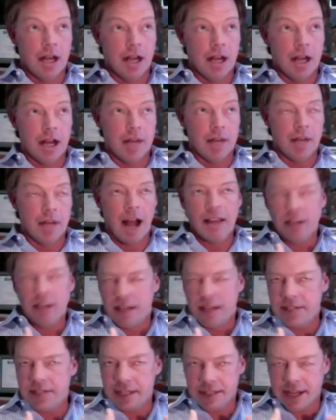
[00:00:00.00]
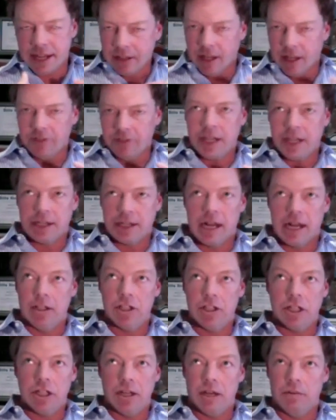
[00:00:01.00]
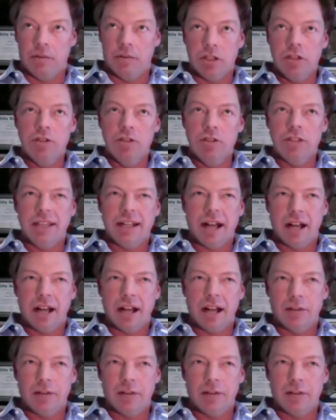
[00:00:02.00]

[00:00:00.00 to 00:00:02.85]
um, I, as I said, I love technology, and I was using kind of